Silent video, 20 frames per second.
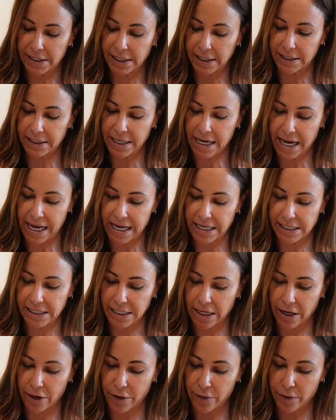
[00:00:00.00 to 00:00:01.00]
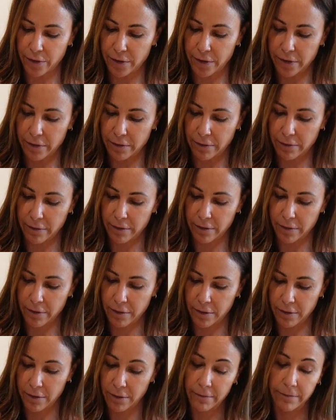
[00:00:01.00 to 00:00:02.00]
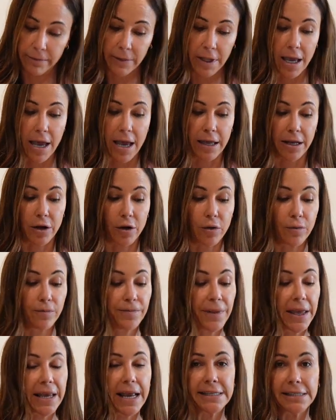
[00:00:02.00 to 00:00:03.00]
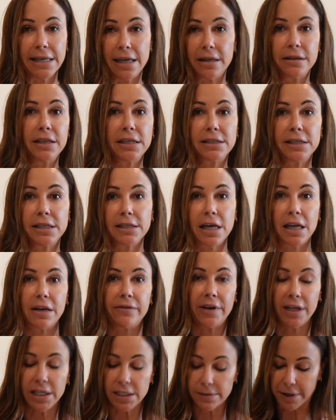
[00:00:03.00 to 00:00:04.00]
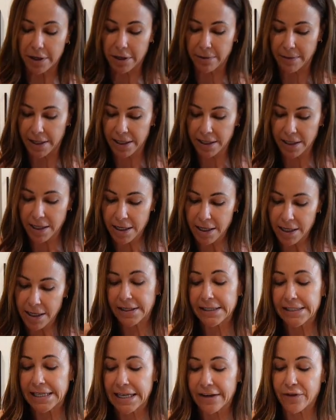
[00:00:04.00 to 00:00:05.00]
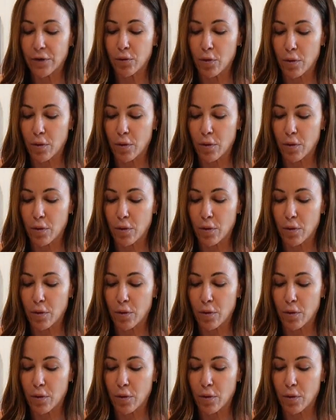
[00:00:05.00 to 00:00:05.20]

today. So I don't know. Like I said, this is kind of an experiment to see if it